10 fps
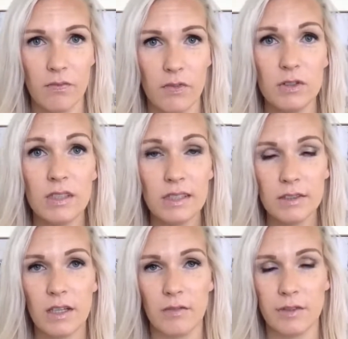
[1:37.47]
there's a
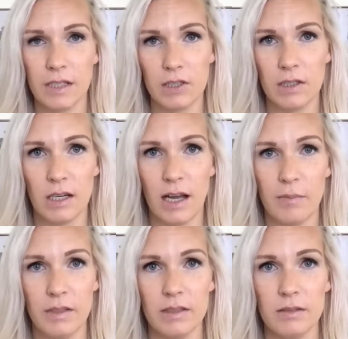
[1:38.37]
sales conversation that
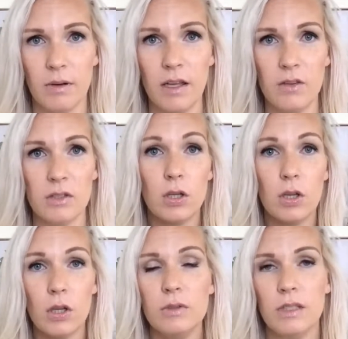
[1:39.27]
happens, right? There's a
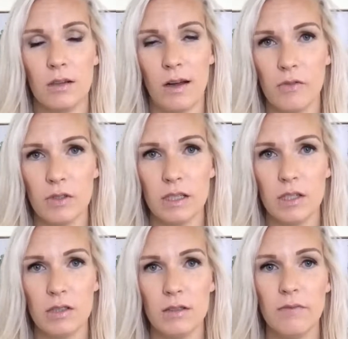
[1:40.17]
closing
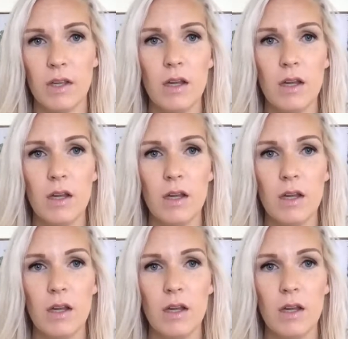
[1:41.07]
conversation.